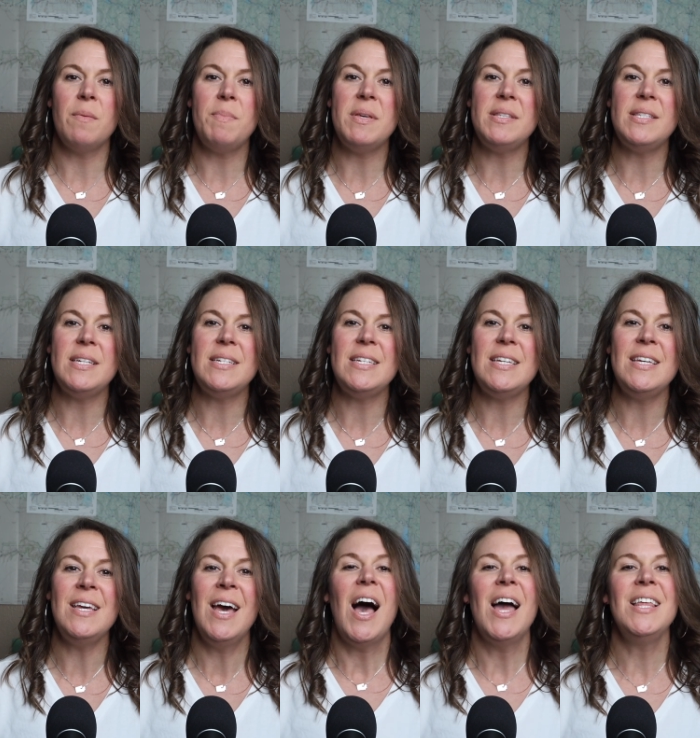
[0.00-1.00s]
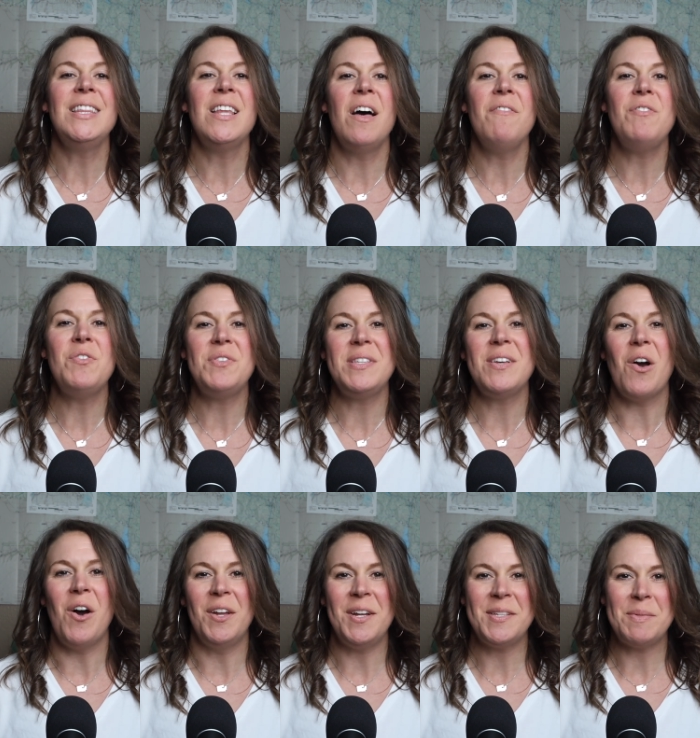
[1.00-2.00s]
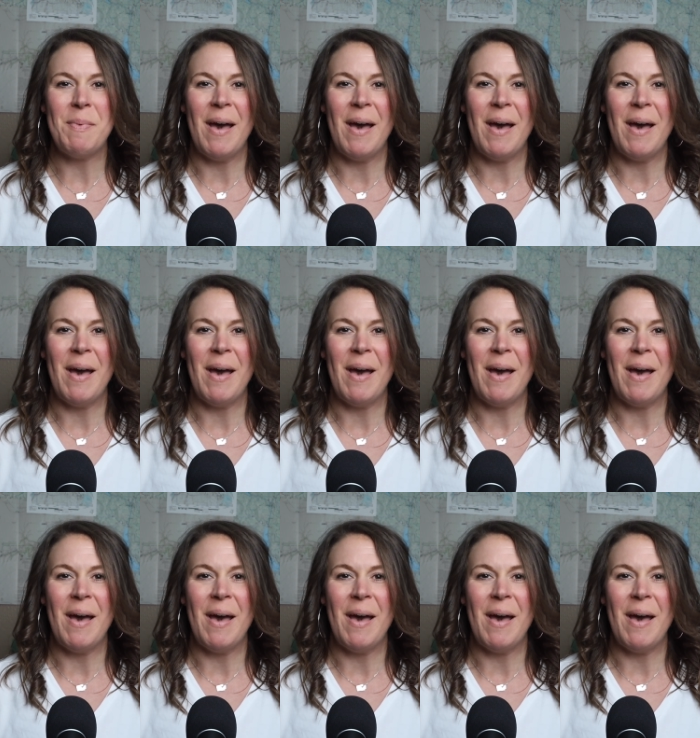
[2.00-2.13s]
PCT, I love using onX